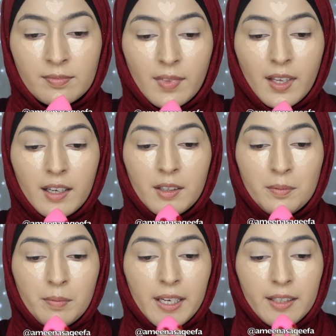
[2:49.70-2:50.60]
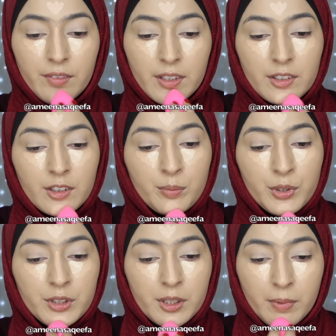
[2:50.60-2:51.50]
Now blend with your
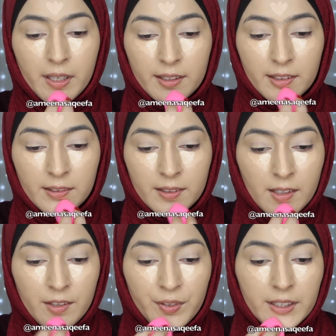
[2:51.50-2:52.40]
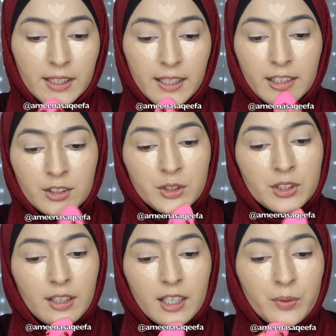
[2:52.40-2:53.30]
Beauty Blender. First I like to
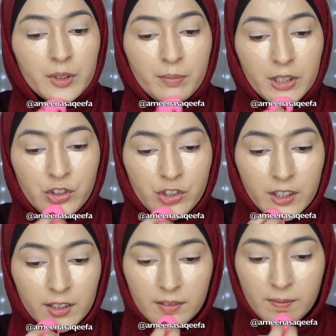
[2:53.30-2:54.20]
start with my chin